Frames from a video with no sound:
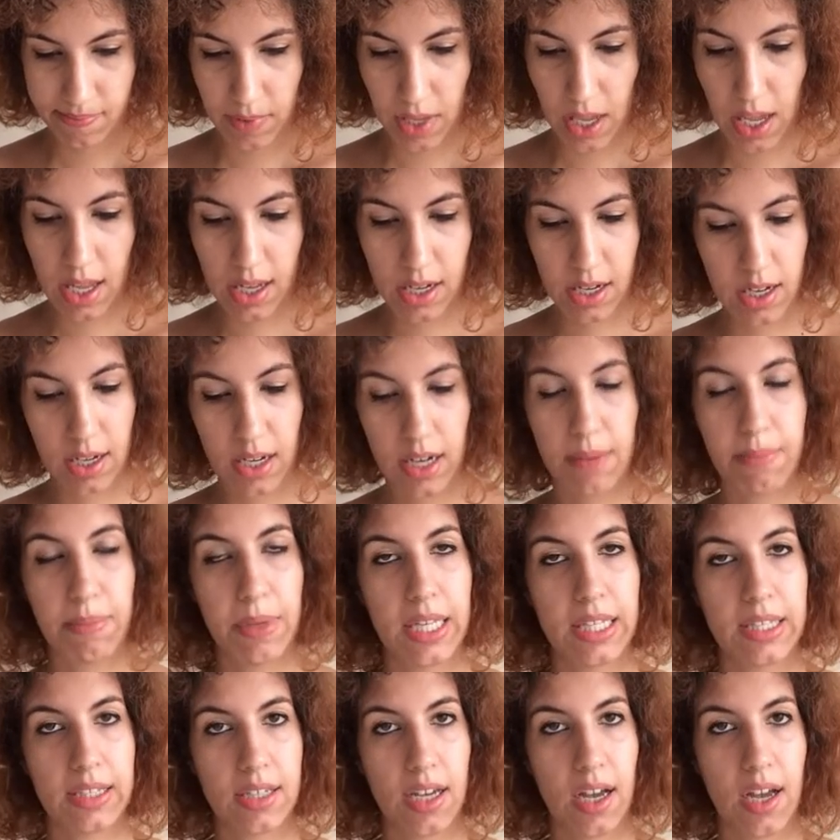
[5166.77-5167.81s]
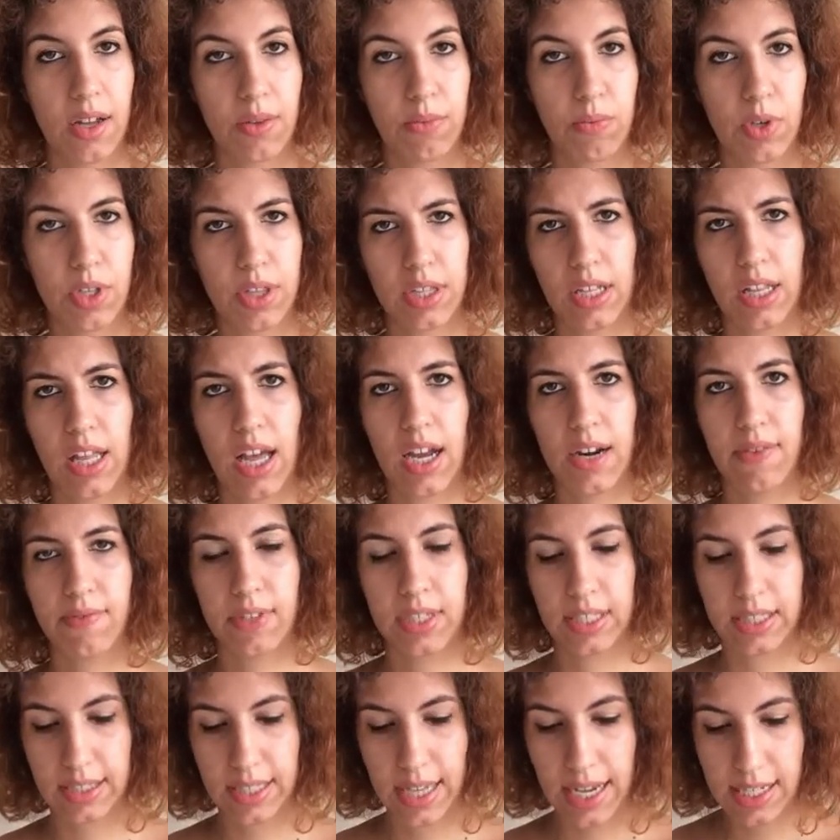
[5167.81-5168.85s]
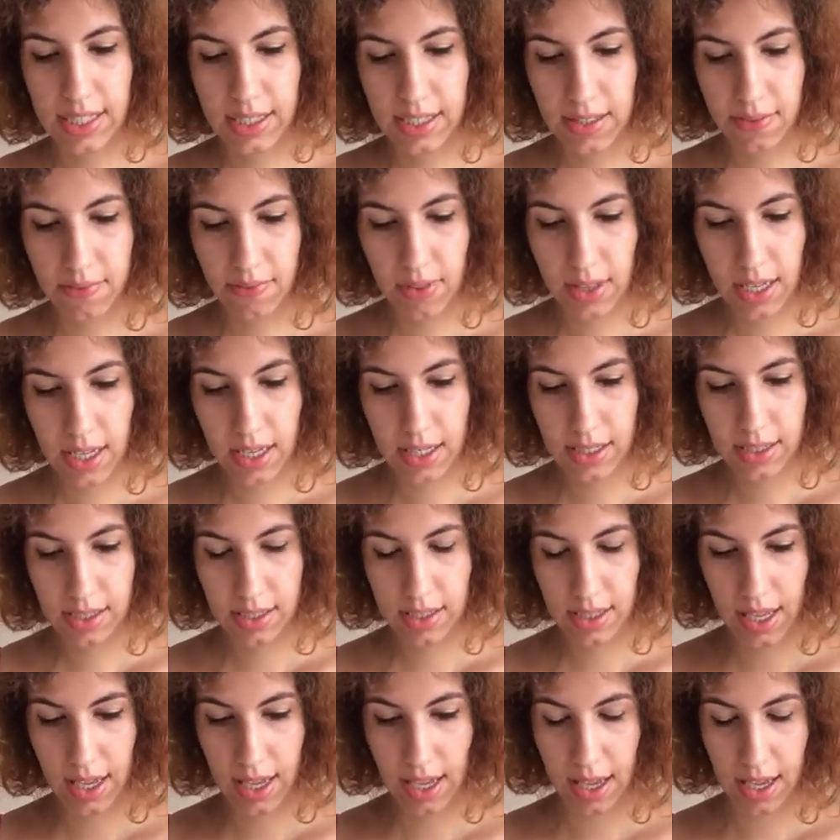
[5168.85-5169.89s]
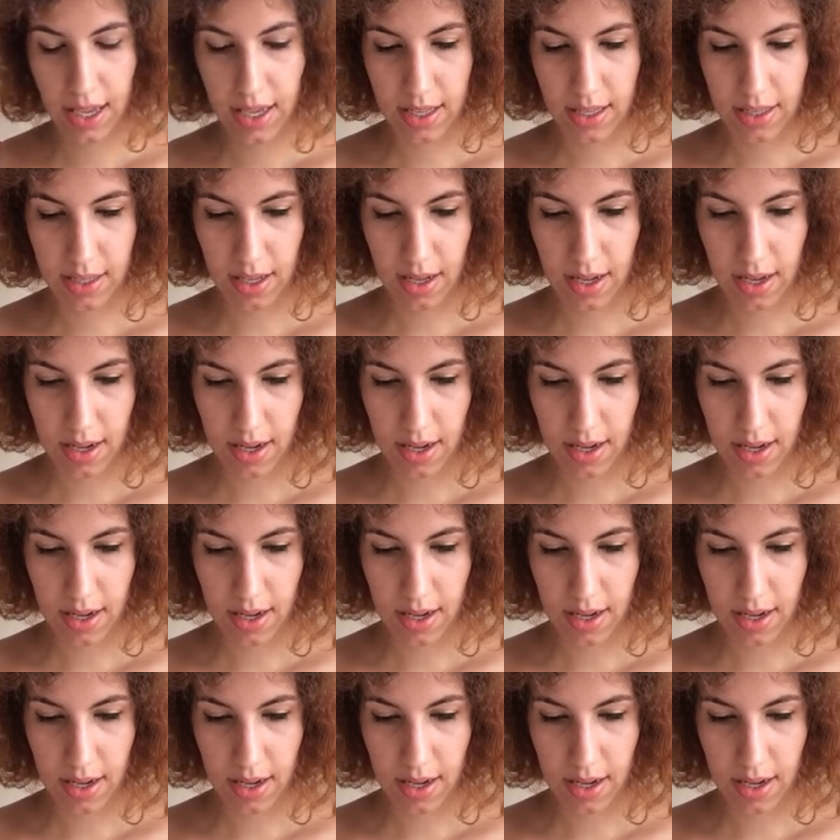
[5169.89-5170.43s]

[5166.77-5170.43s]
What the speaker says: It could be done with a lot of decisiveness and